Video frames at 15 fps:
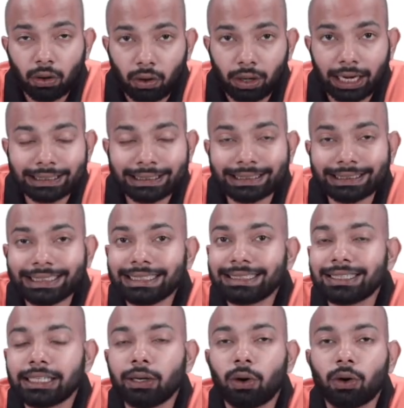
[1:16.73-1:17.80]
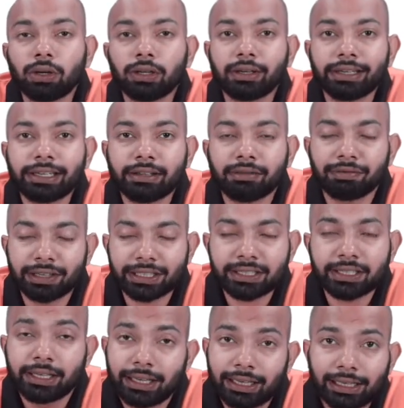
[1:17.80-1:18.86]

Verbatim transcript: or rather these three alternative ways.